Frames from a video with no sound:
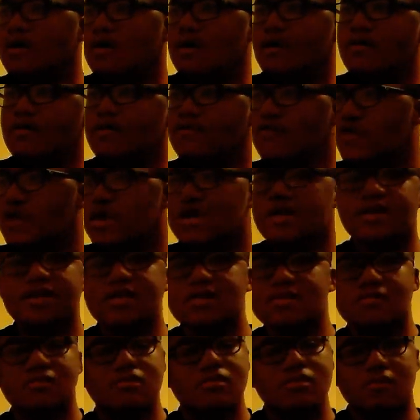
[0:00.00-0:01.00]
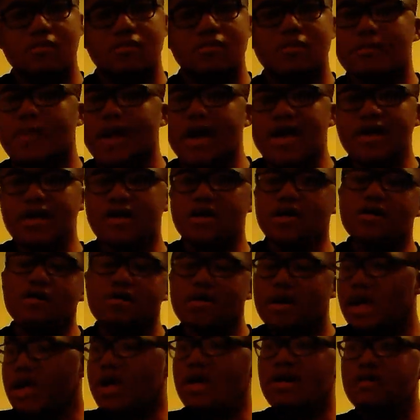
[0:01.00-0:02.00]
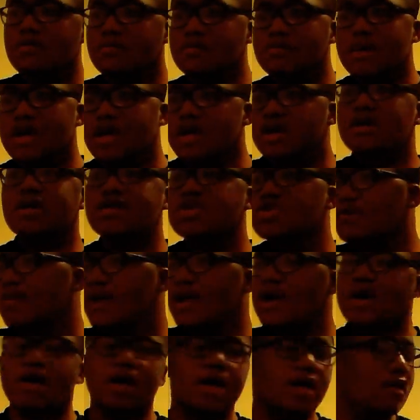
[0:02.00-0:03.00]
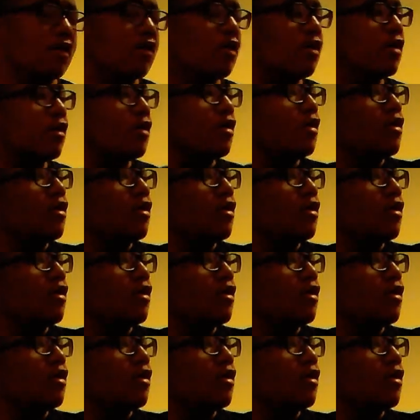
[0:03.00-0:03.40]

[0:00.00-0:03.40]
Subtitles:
Freaking this manga and manga Japan.